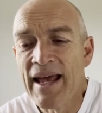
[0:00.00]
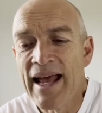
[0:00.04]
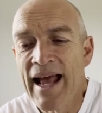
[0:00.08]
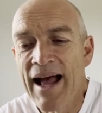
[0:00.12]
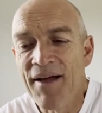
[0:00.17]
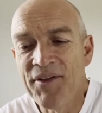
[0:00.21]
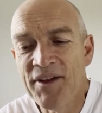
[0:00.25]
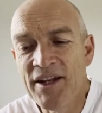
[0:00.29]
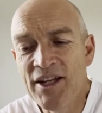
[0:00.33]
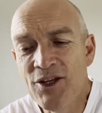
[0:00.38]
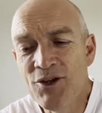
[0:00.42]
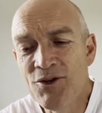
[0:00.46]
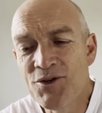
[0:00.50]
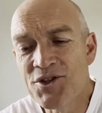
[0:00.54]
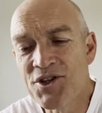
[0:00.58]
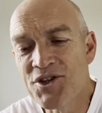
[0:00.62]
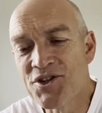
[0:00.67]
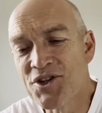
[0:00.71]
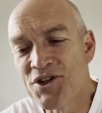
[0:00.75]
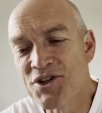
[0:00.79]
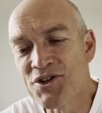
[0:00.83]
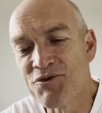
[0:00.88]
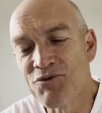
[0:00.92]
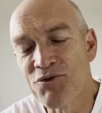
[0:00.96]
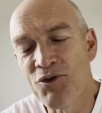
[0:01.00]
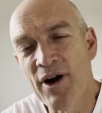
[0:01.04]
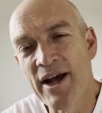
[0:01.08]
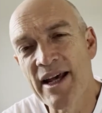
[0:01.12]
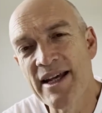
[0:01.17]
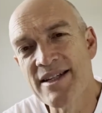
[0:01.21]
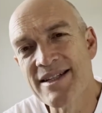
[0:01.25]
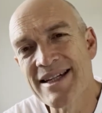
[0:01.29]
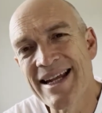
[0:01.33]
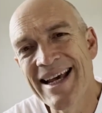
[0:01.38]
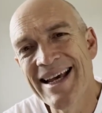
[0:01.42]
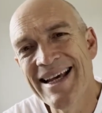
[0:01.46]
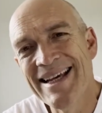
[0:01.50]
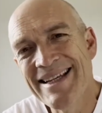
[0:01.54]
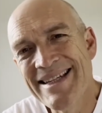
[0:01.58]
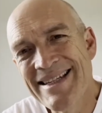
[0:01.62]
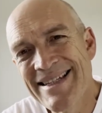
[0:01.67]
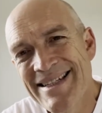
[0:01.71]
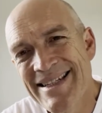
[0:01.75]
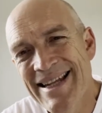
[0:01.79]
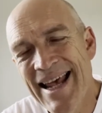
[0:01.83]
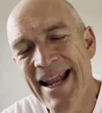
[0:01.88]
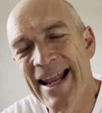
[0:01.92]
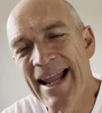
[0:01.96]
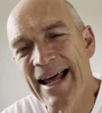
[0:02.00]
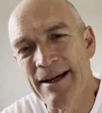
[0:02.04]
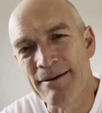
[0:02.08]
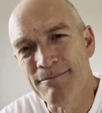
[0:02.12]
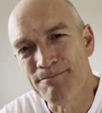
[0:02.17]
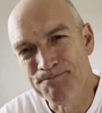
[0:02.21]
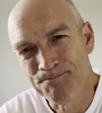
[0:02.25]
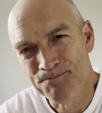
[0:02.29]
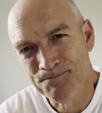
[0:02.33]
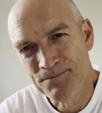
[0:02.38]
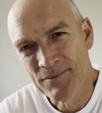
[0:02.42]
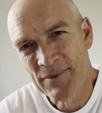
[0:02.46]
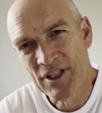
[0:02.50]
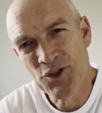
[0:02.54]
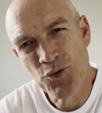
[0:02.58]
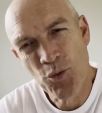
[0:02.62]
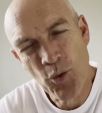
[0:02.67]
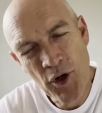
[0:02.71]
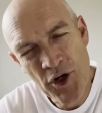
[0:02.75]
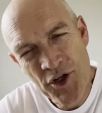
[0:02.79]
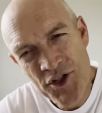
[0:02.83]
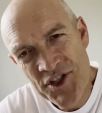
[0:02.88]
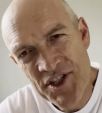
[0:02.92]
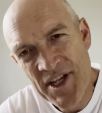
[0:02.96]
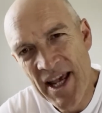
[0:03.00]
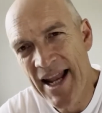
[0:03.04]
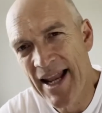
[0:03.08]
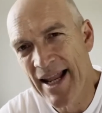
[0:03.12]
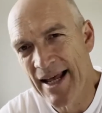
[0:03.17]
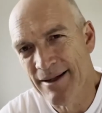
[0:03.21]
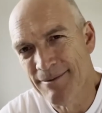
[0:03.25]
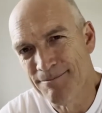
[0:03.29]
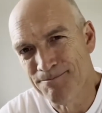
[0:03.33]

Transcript: And then he uses this phrase, Selah, this word Selah.